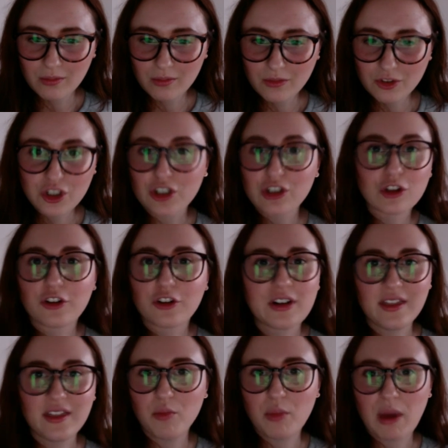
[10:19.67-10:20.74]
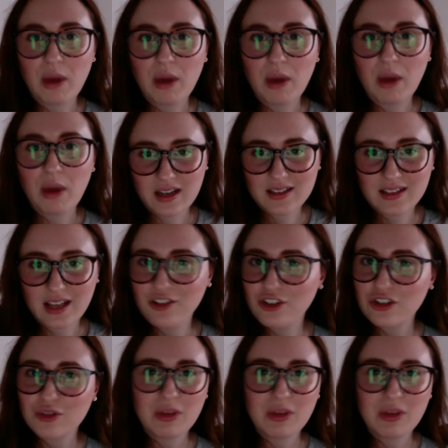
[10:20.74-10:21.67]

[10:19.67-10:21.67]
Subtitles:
Just learning the basics and just being